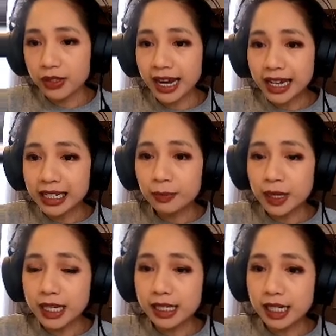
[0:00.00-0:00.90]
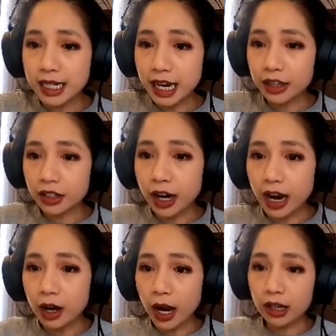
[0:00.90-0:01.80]
and piece together
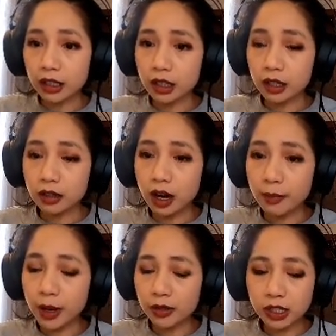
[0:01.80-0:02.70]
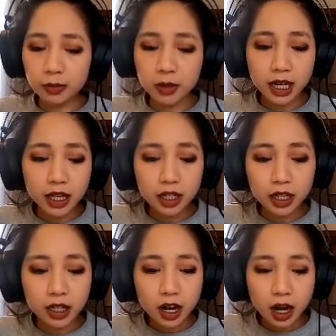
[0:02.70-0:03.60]
how ionic compounds come together
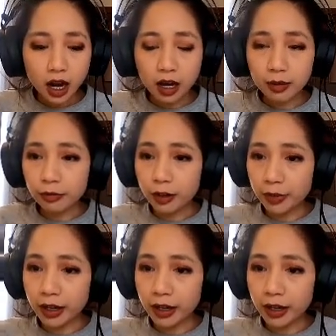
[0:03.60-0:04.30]
from their